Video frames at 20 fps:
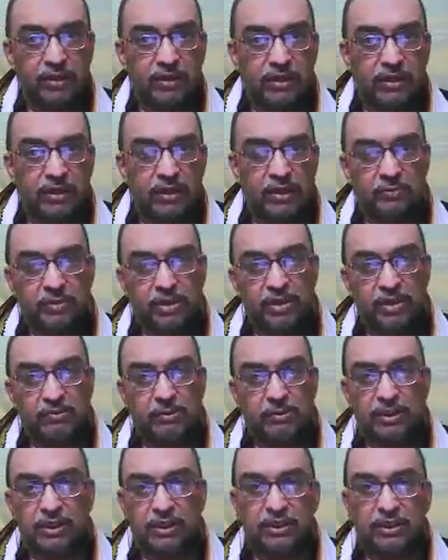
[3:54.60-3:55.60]
Get up in the
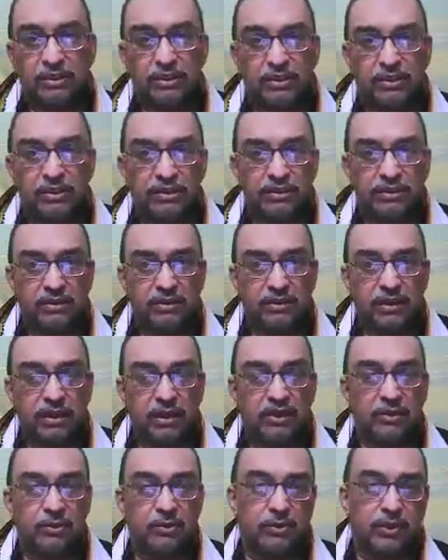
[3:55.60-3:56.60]
morning
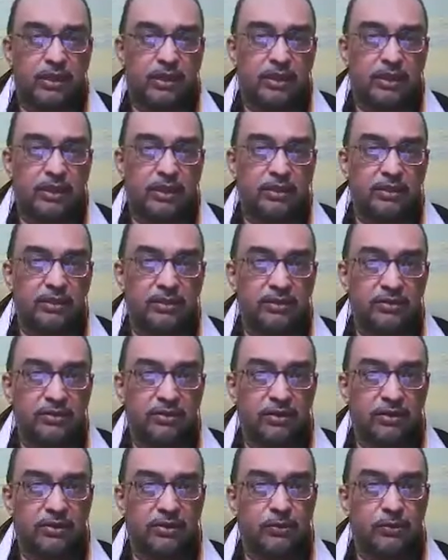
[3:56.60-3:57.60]
and go hunting
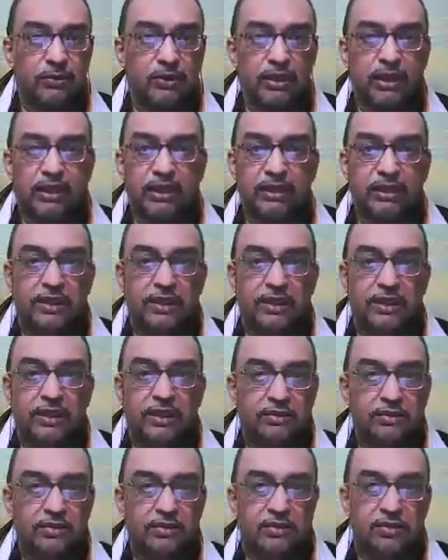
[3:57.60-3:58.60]
or go collecting
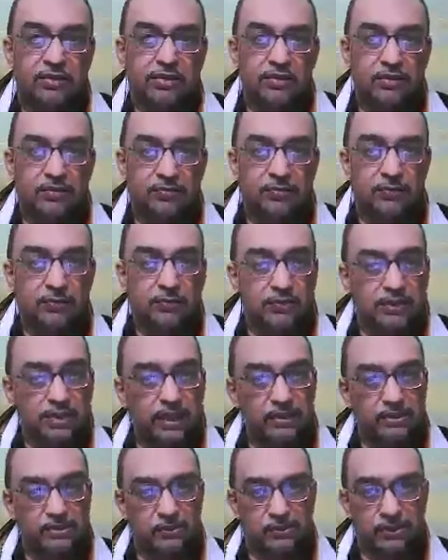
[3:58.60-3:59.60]
fruits
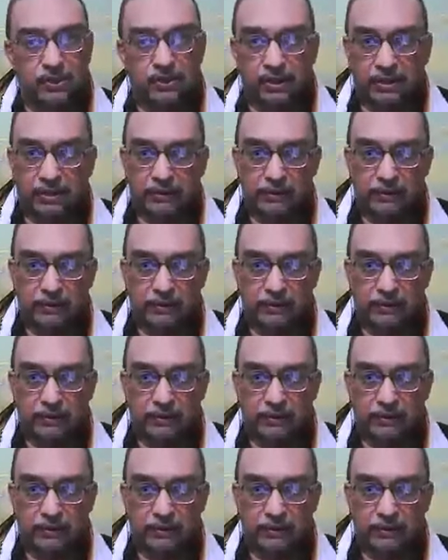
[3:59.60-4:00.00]
and so on.